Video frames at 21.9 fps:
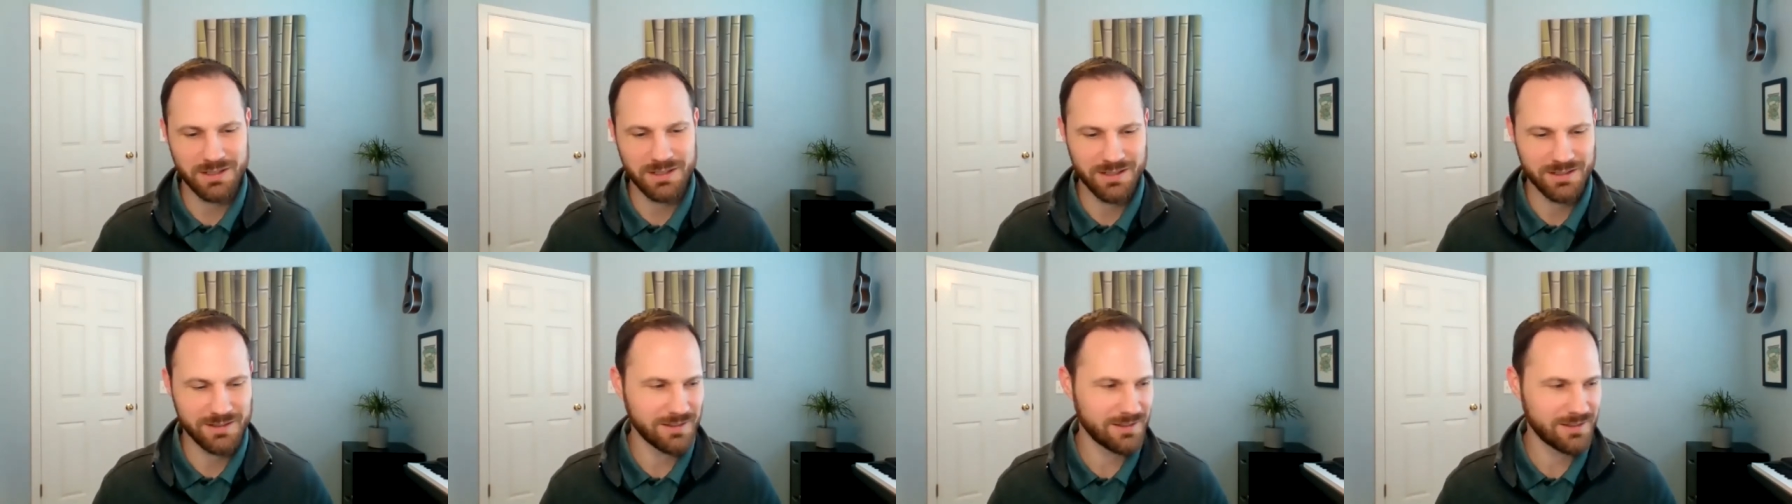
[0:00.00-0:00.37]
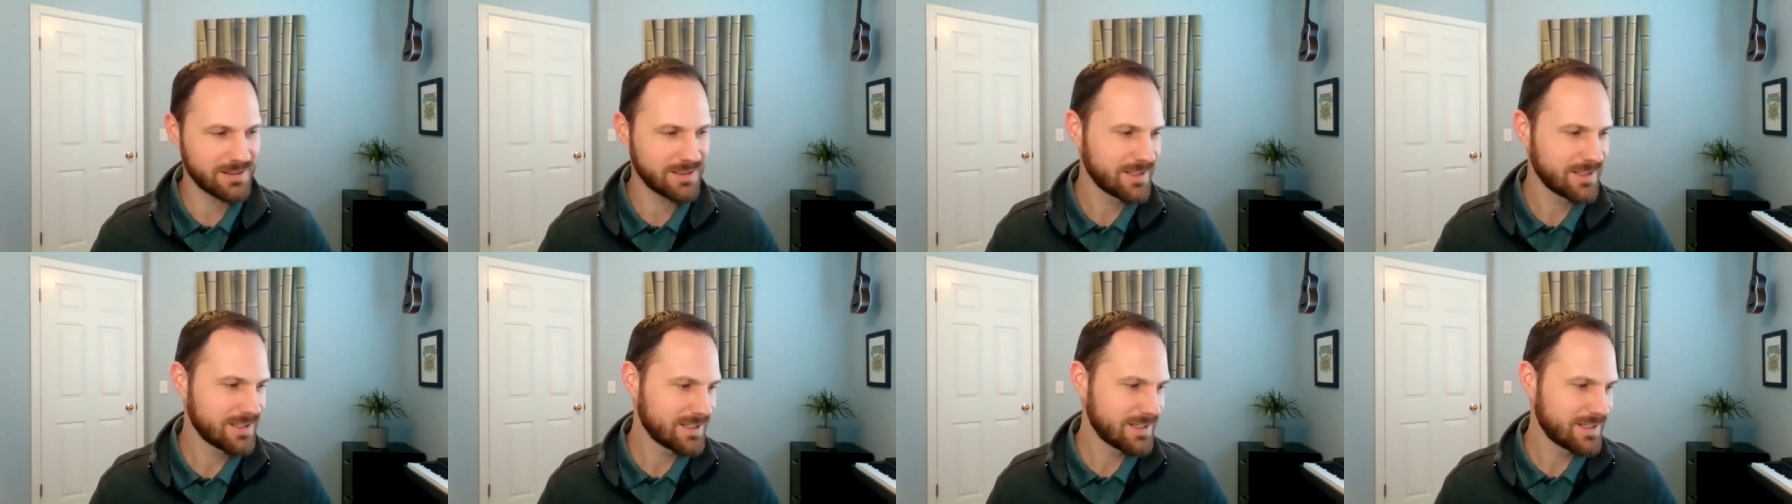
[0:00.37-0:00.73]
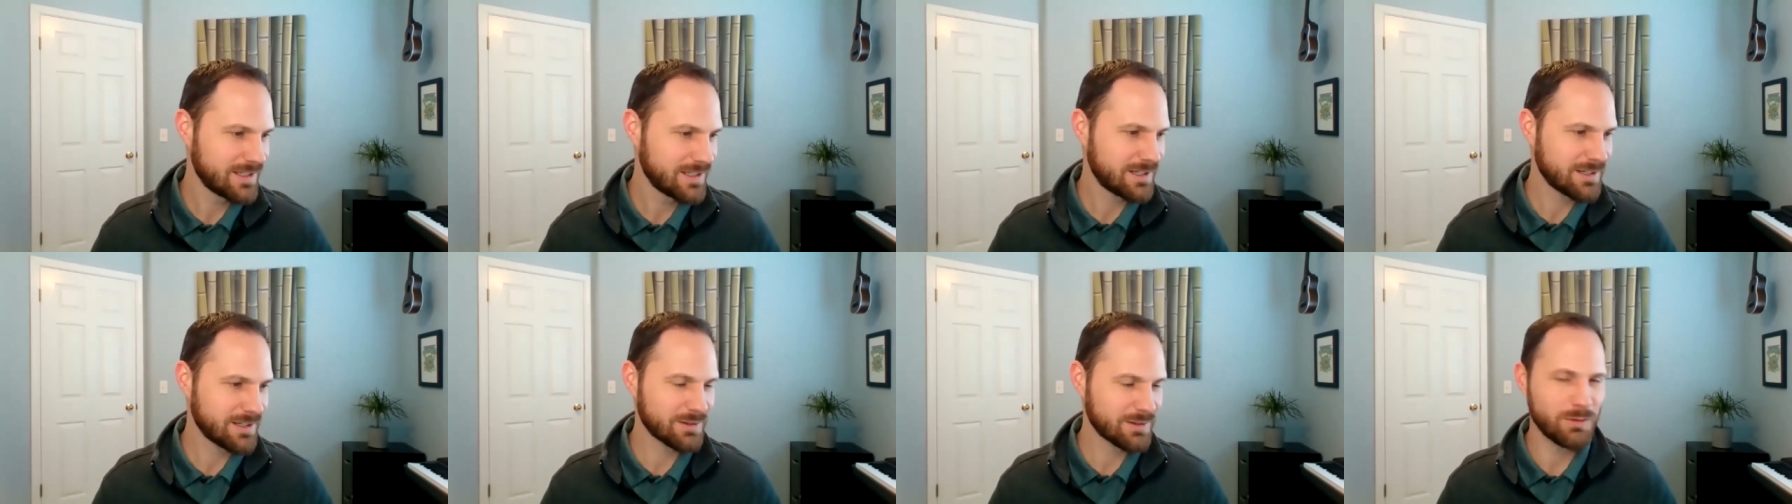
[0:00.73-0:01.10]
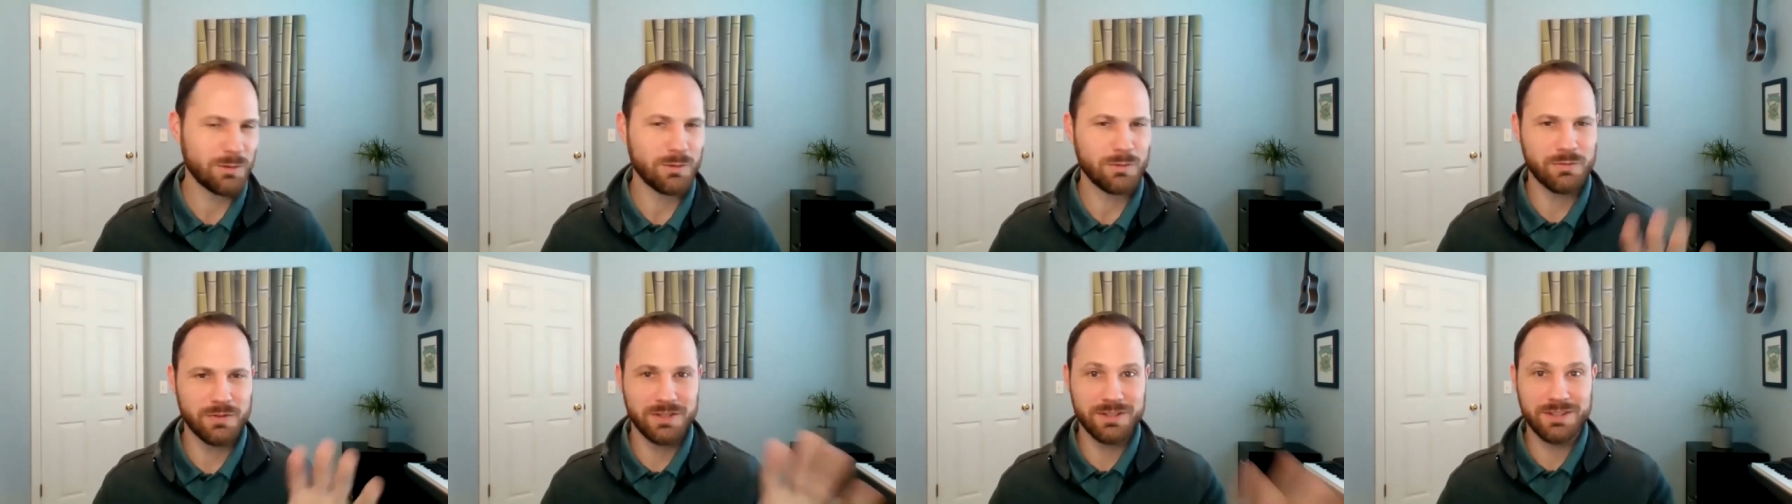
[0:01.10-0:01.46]
You get the you got the
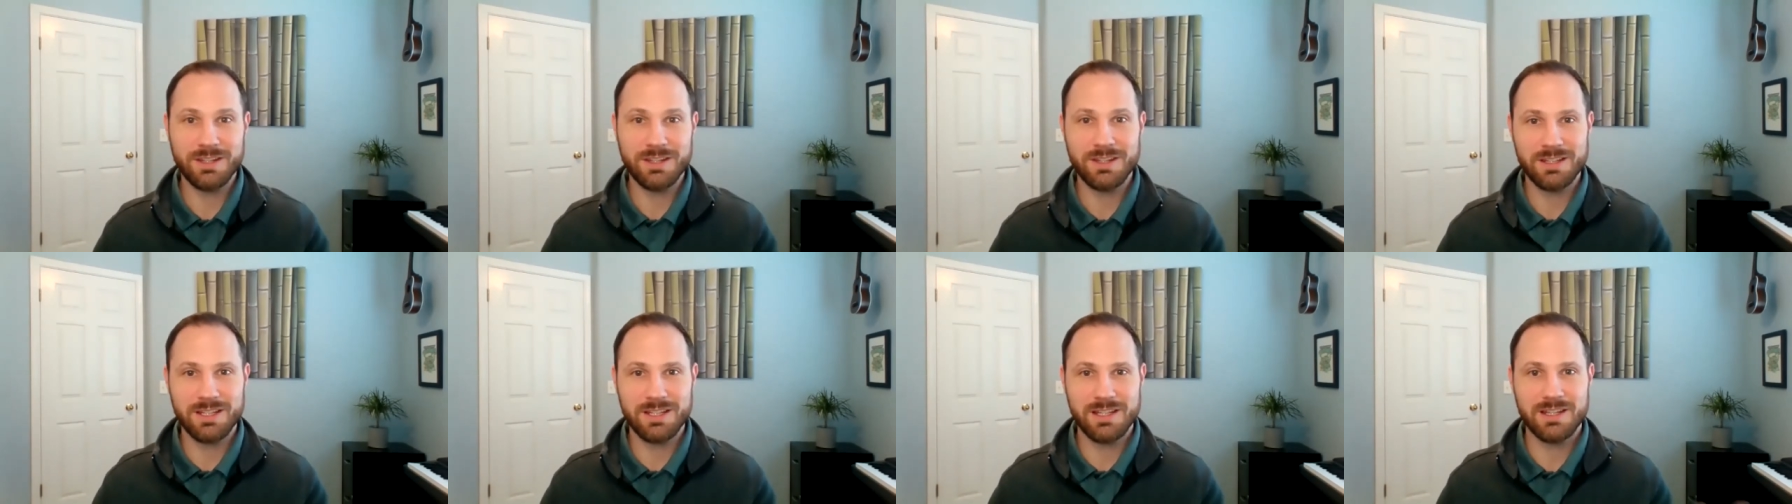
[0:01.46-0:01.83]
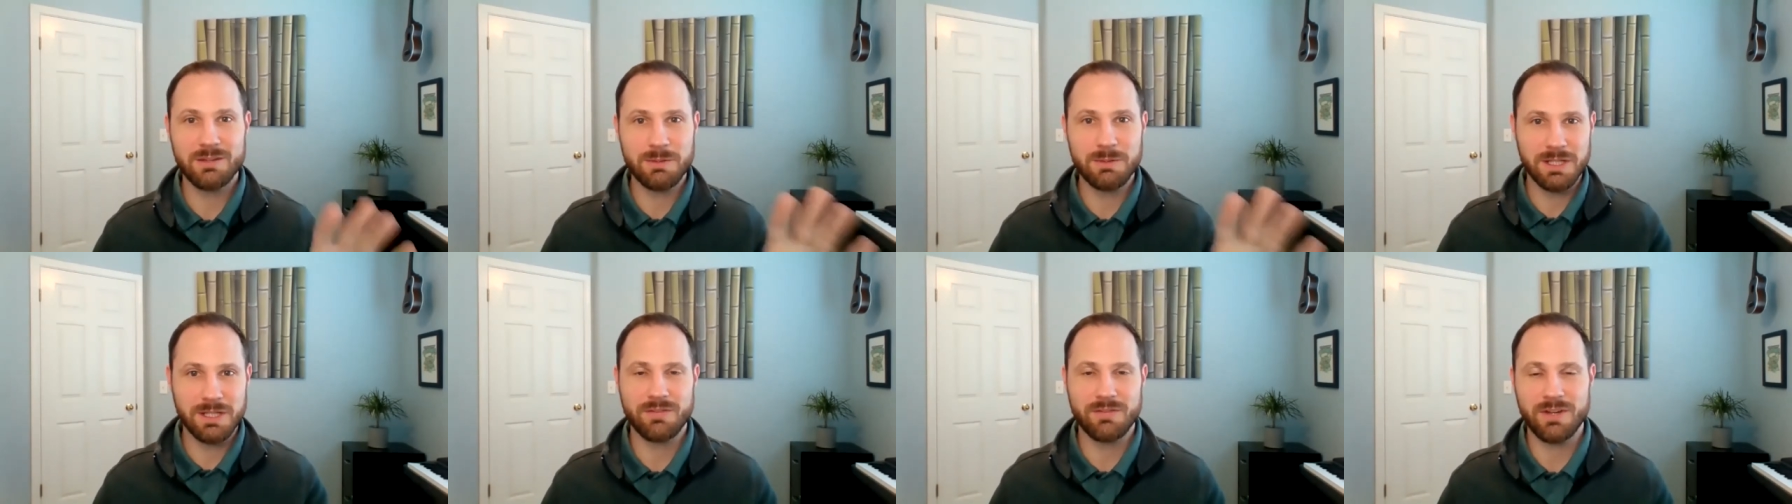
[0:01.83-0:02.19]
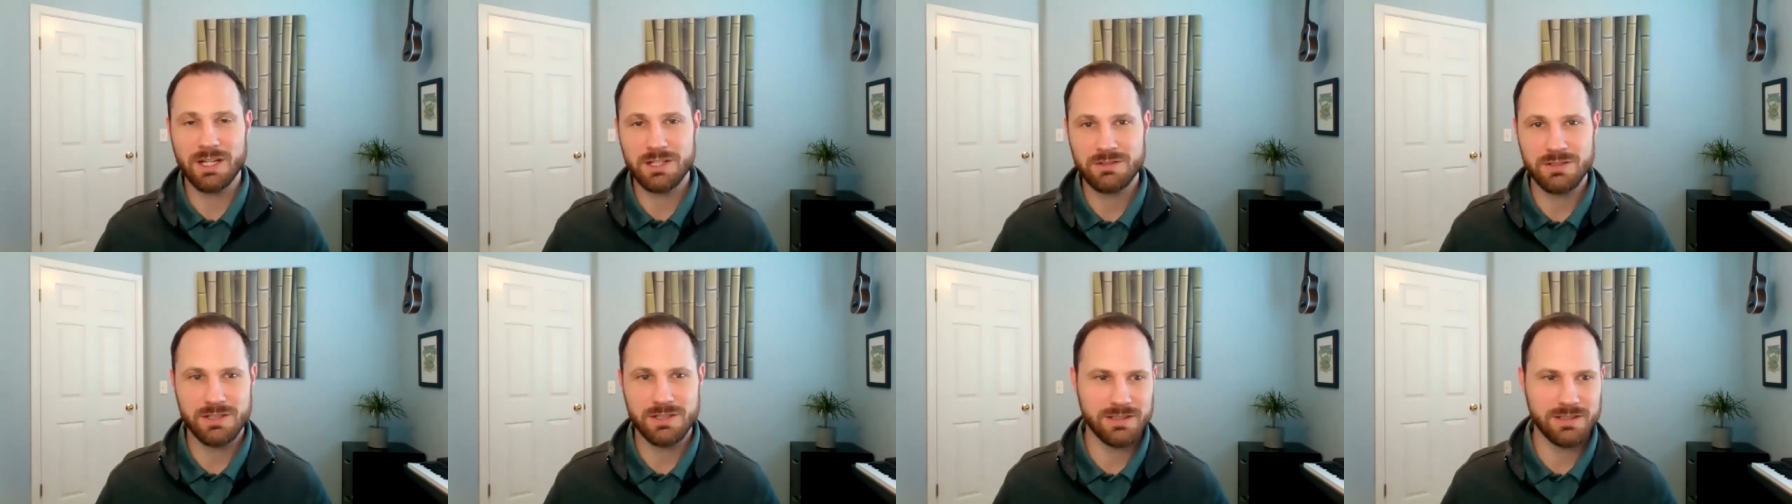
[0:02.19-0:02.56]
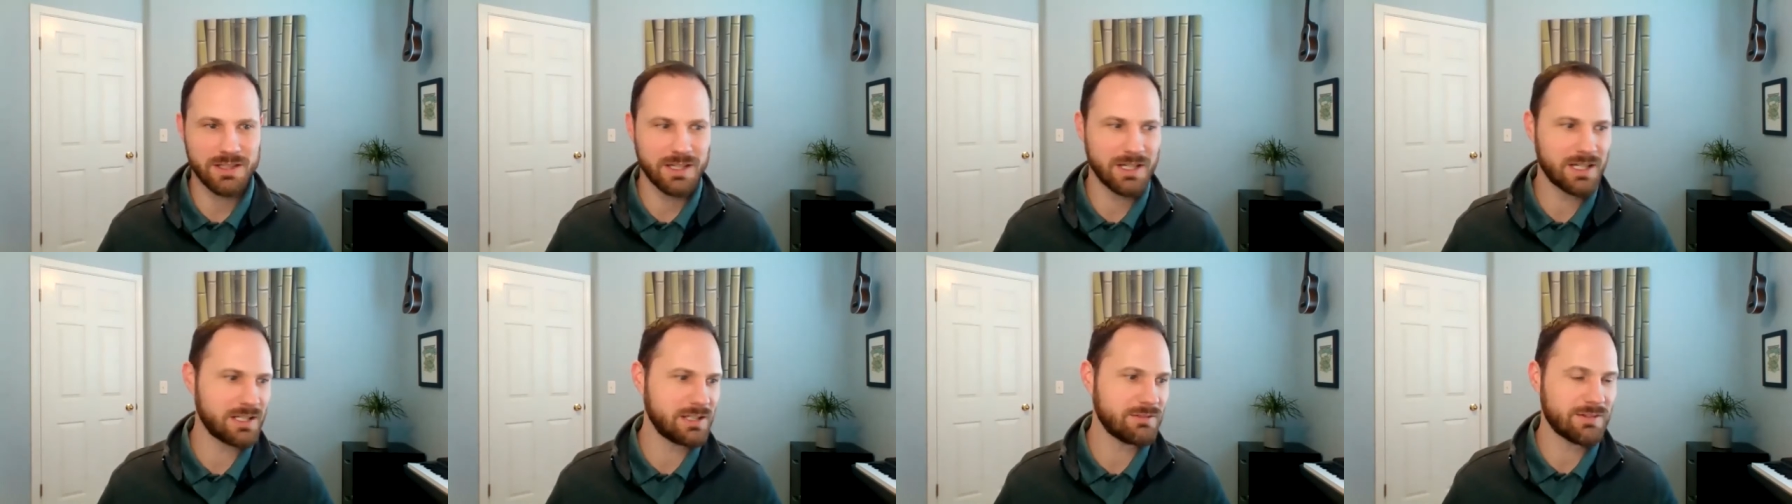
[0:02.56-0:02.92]
whole facility, the manufacturing side.